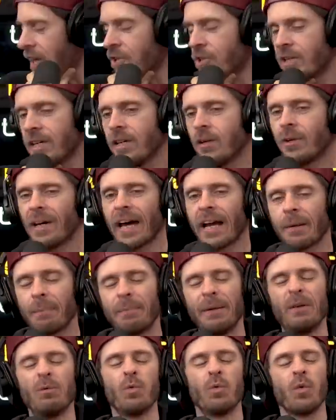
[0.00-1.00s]
HD, you got to
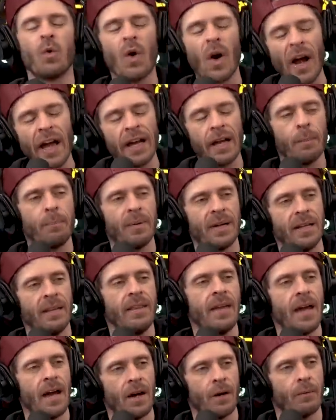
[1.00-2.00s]
be right up
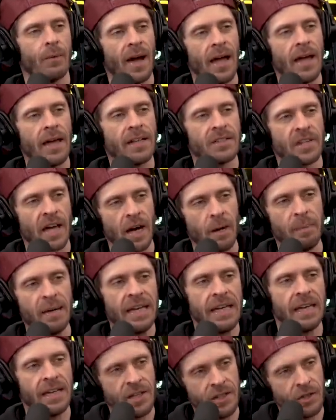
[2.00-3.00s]
in there, yeah, right? It's got to
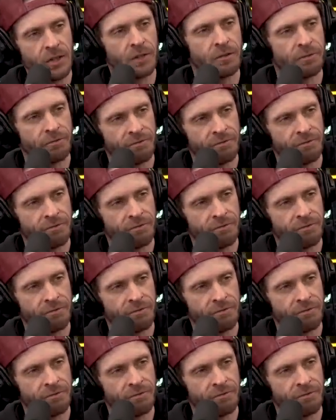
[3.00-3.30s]
be in your